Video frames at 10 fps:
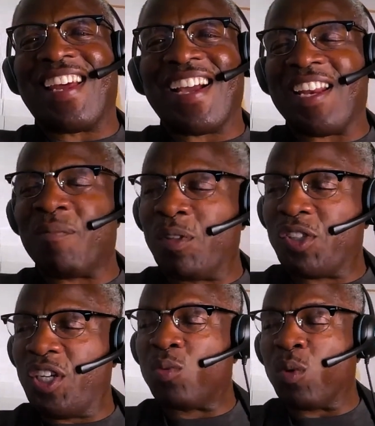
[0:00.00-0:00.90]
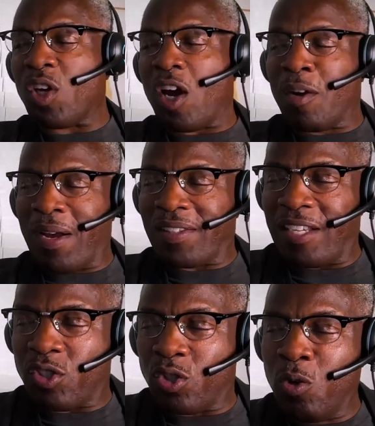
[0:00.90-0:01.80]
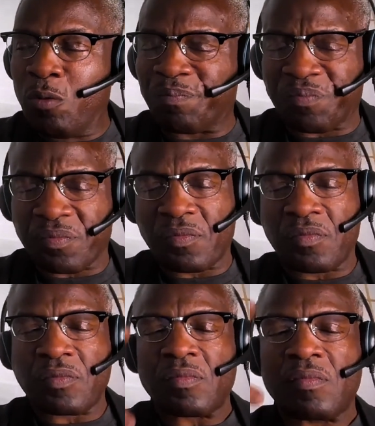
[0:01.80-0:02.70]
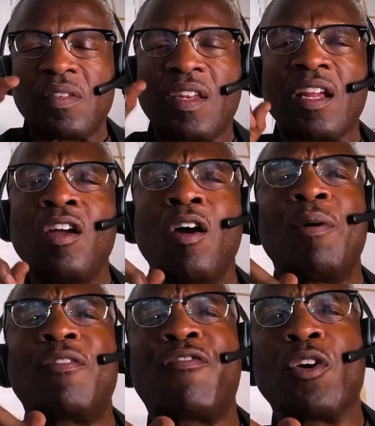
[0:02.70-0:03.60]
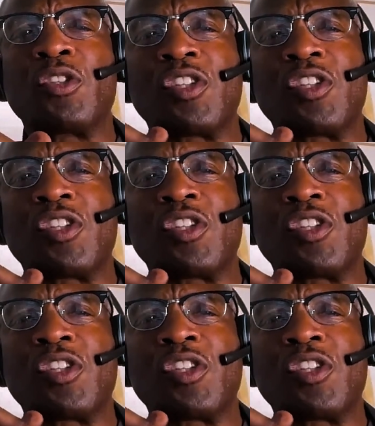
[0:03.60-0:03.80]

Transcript: That's what you used to talk about that soon. It's good.